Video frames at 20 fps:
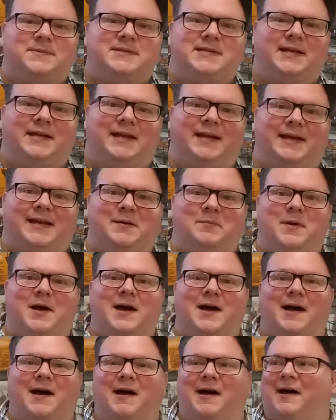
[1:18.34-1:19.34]
team.
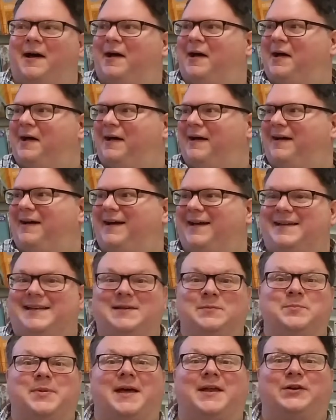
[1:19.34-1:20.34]
Uh, I
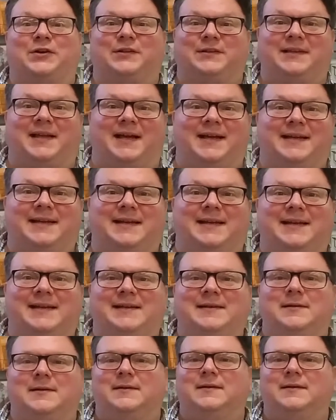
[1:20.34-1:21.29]
need better lighting.